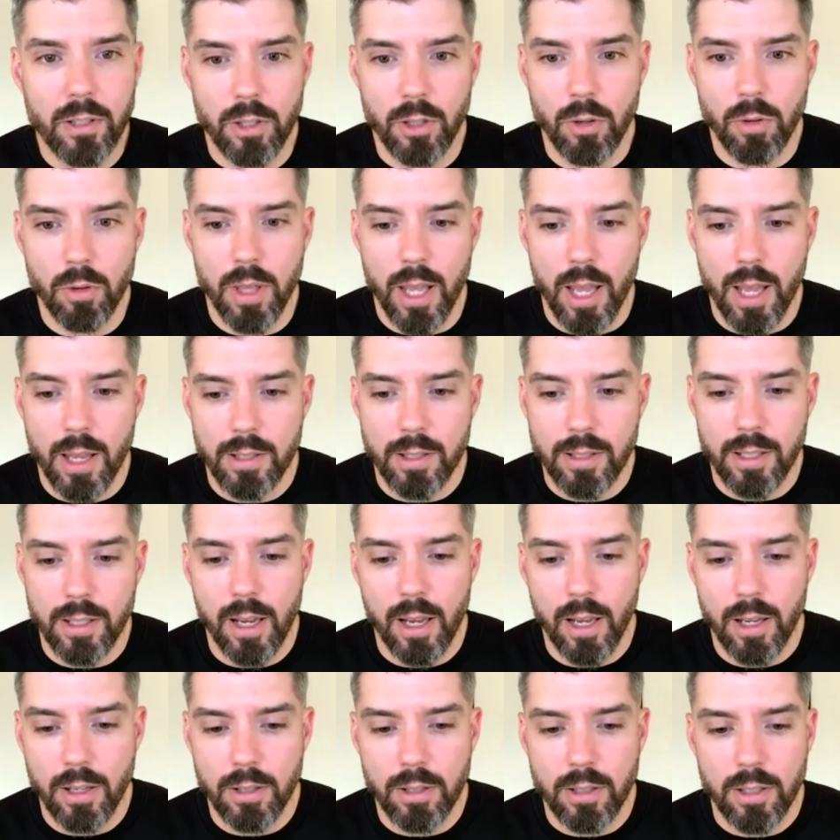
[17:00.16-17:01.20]
do this
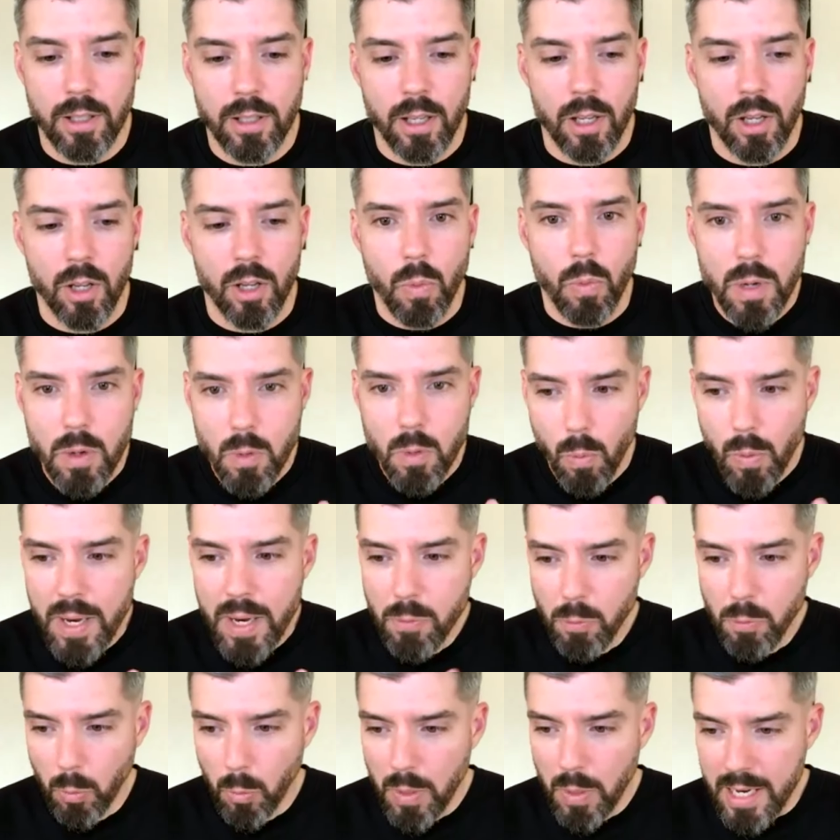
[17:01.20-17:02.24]
is when we
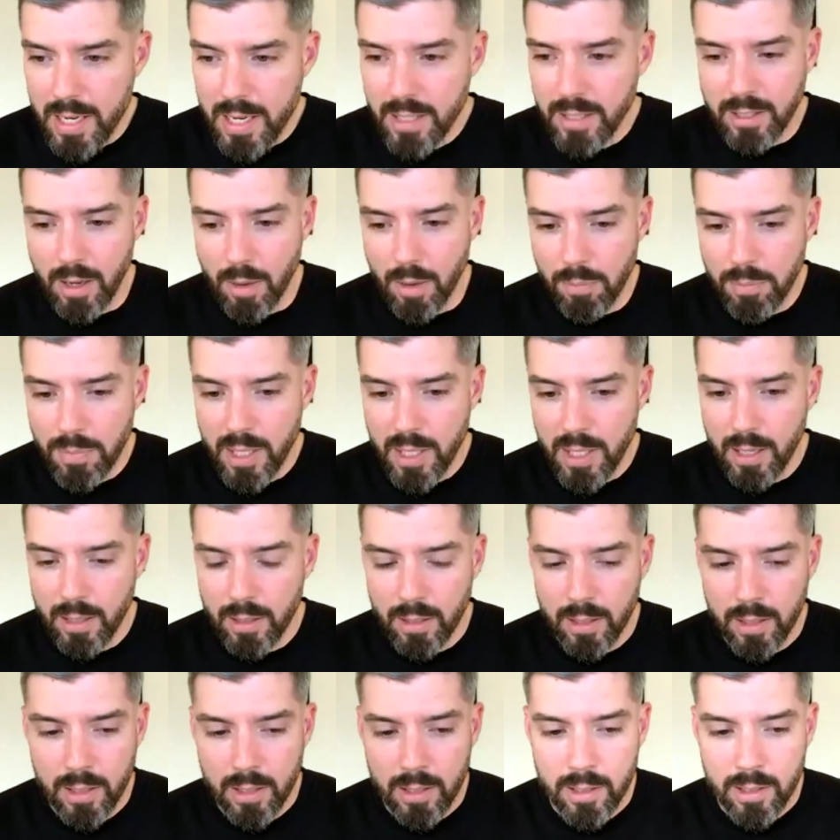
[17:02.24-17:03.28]
read
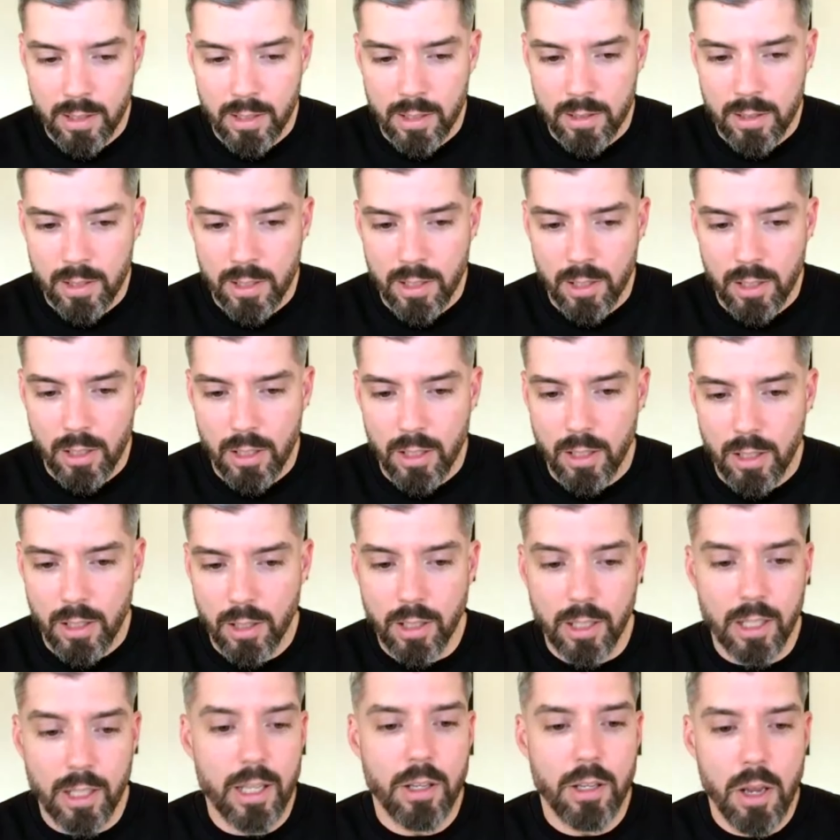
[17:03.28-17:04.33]
something,
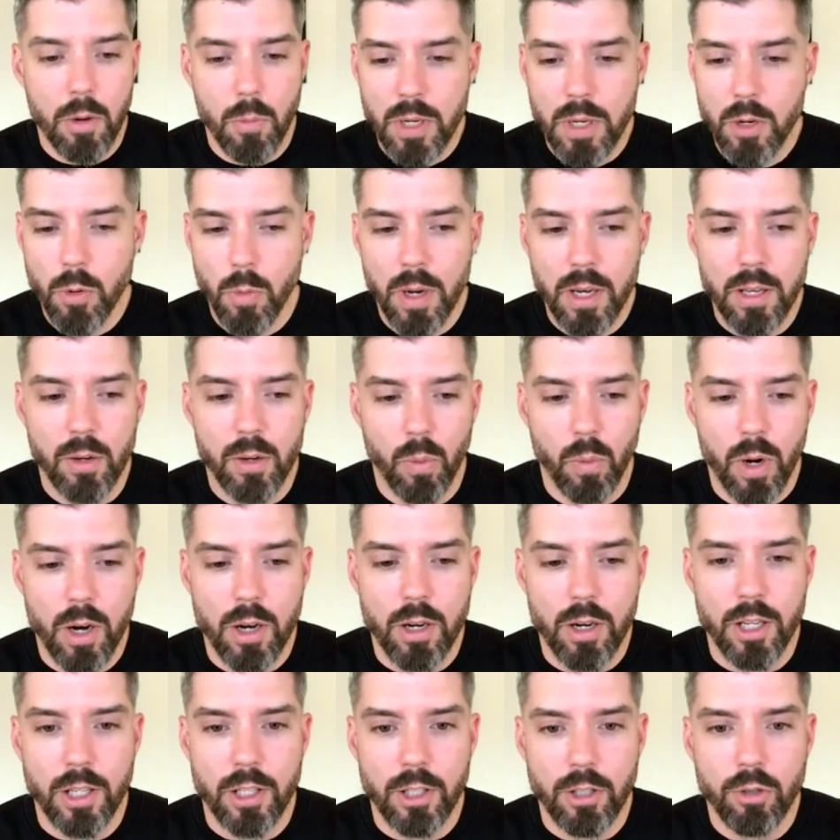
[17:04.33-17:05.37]
like, and when you're reading the
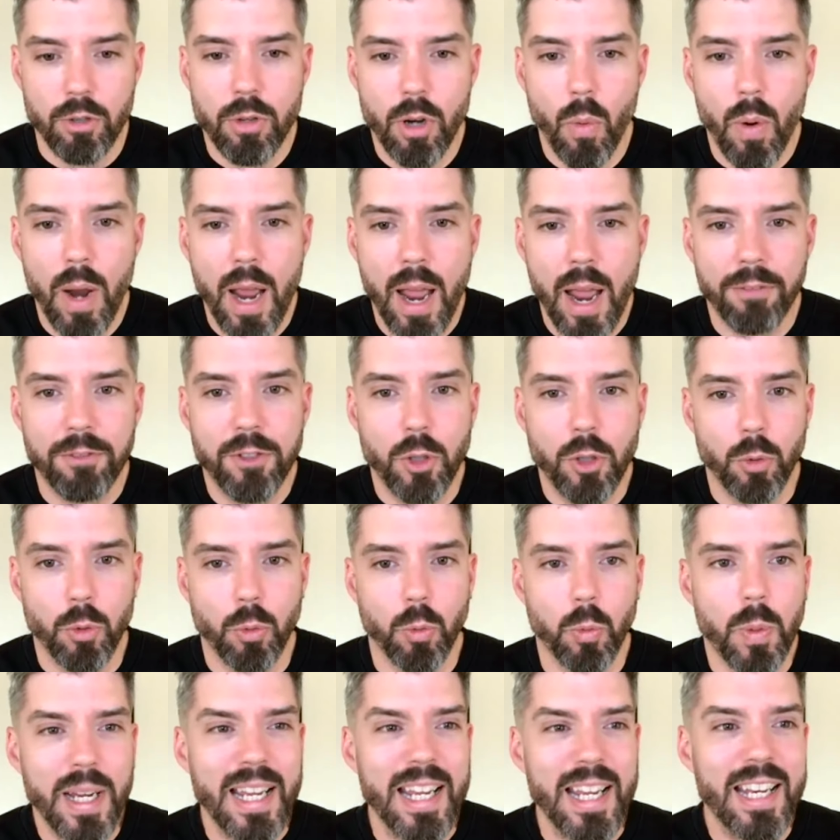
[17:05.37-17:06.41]
word, you don't have to
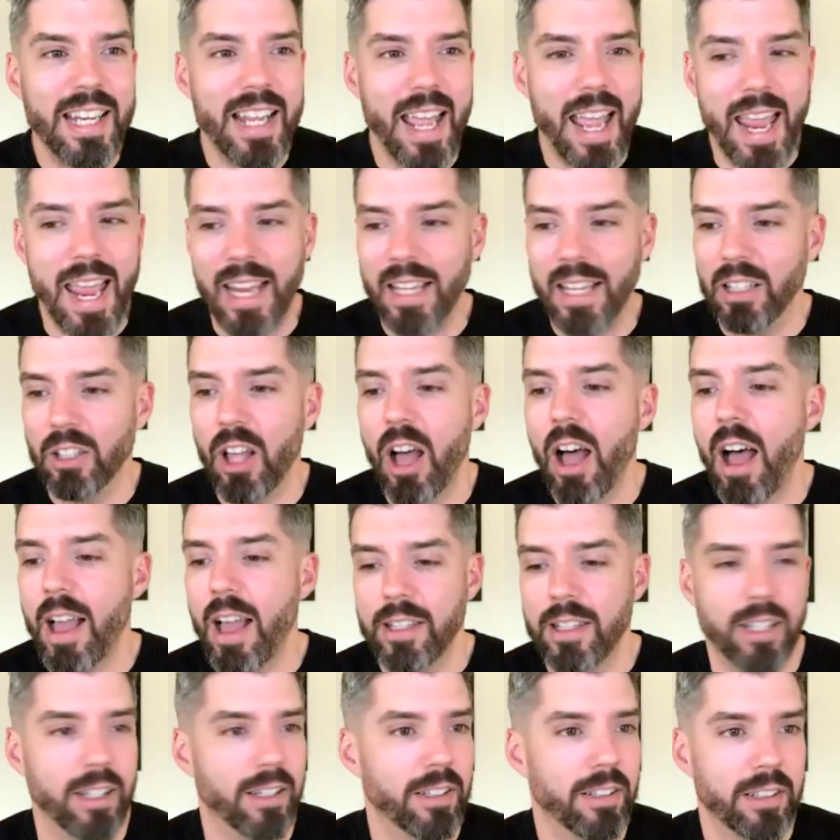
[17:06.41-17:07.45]
read a lot.
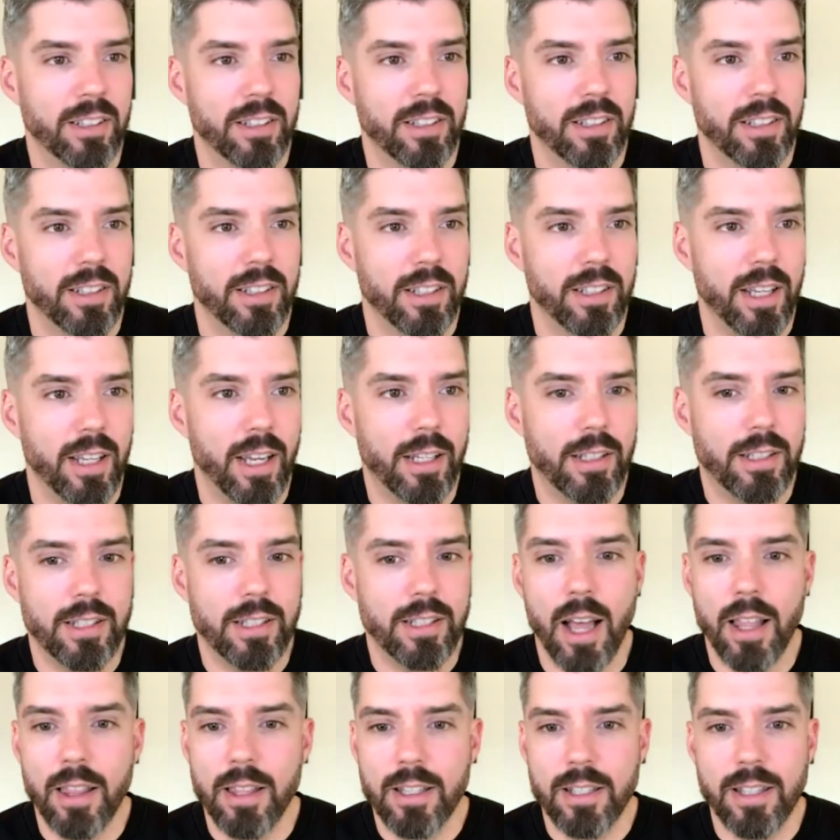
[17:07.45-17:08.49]
It's
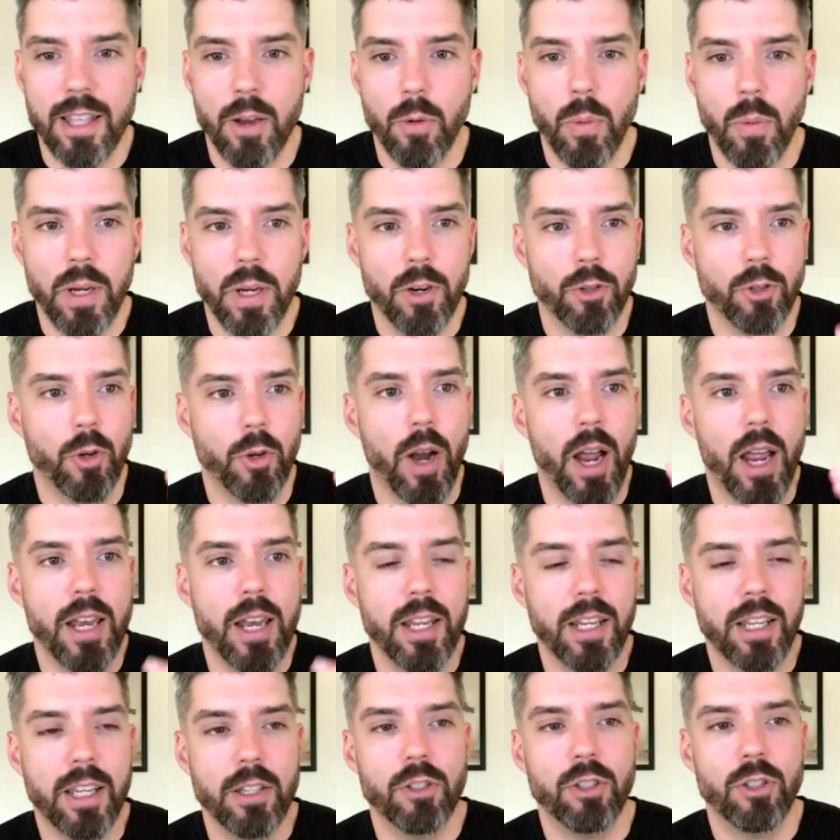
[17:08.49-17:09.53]
not this thing where you're trying
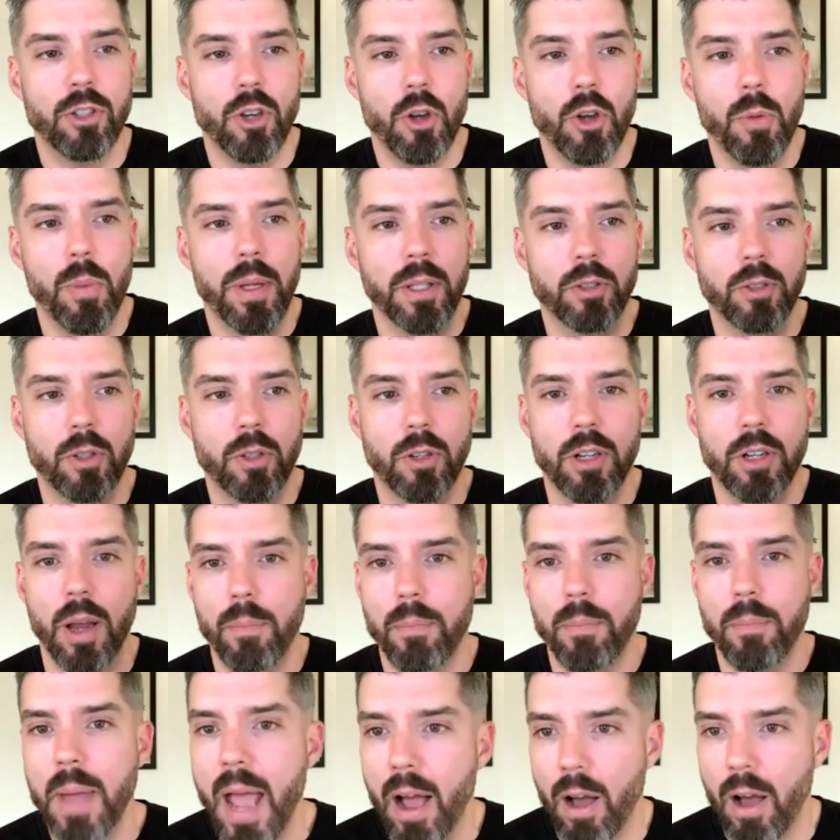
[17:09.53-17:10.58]
to consume a certain
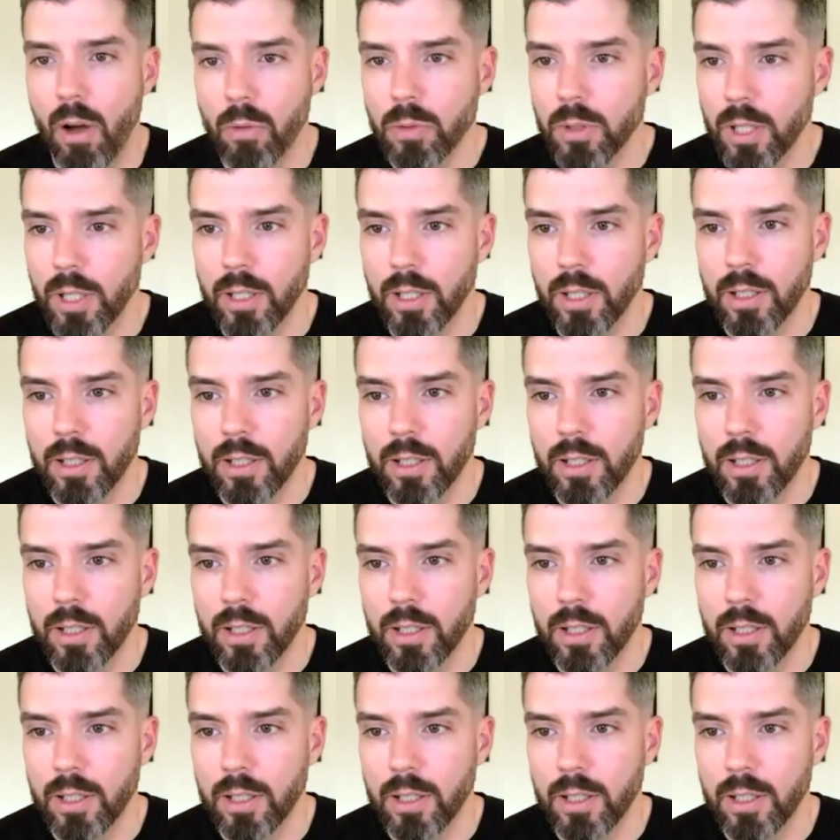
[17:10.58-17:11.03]
amount.